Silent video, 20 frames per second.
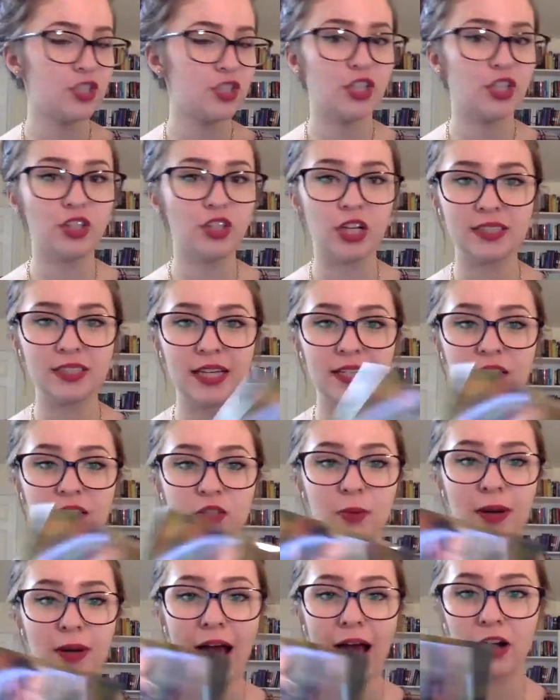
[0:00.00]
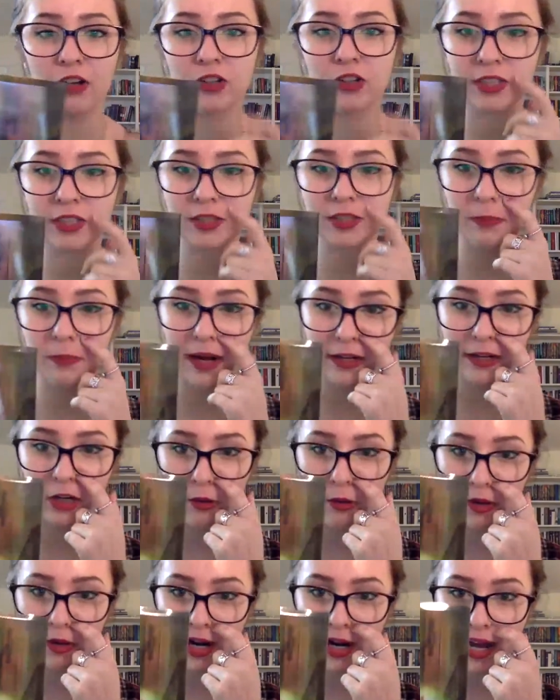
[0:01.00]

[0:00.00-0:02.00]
she looks like this one actress, but I know her